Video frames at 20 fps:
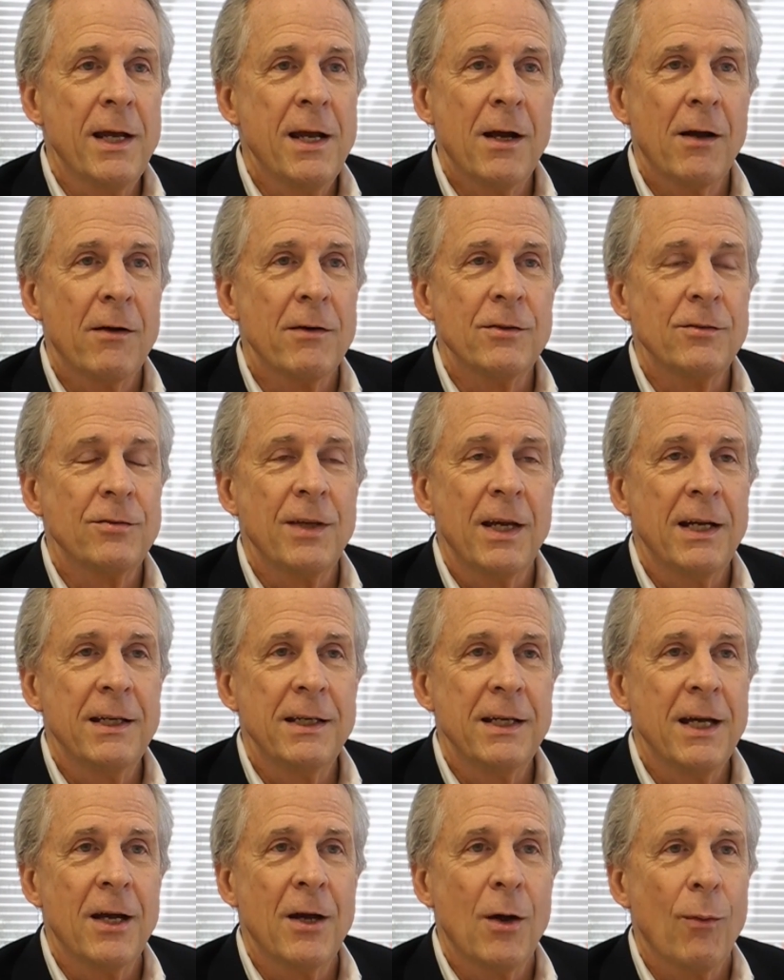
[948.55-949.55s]
here and San
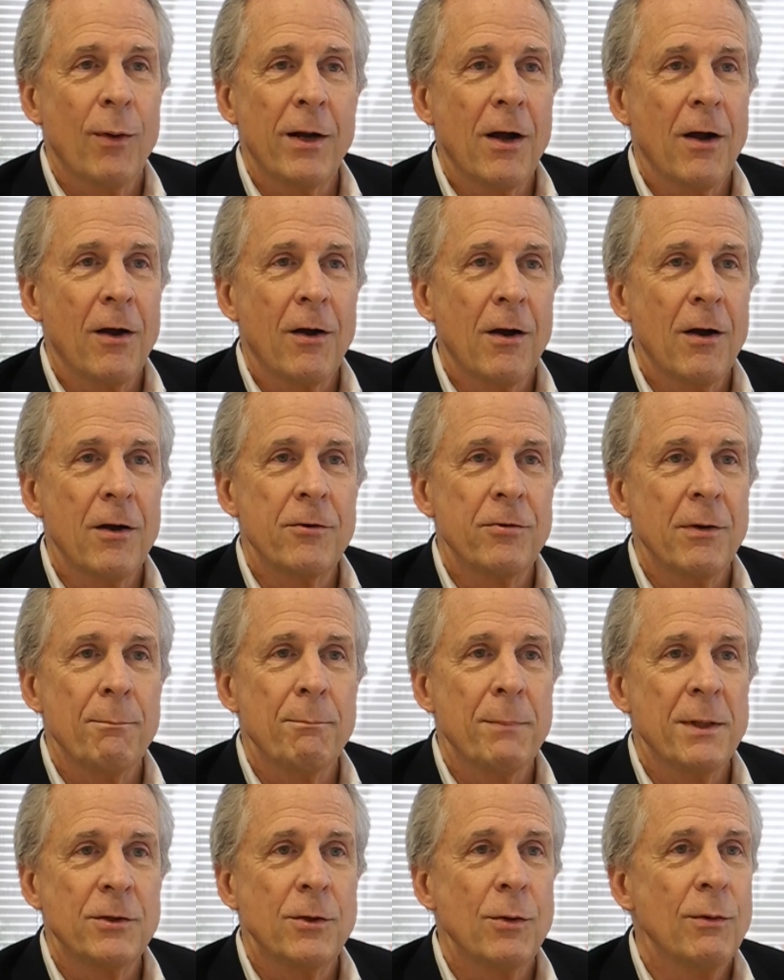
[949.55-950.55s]
Diego in our car trip
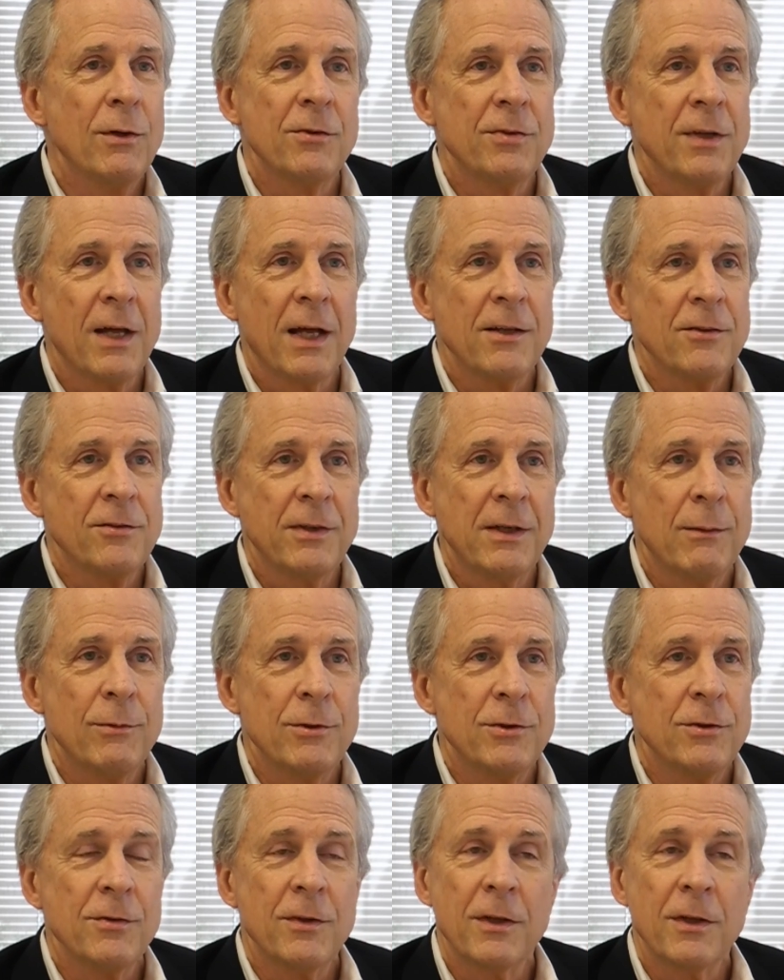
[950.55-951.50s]
but tuna salad sandwiches.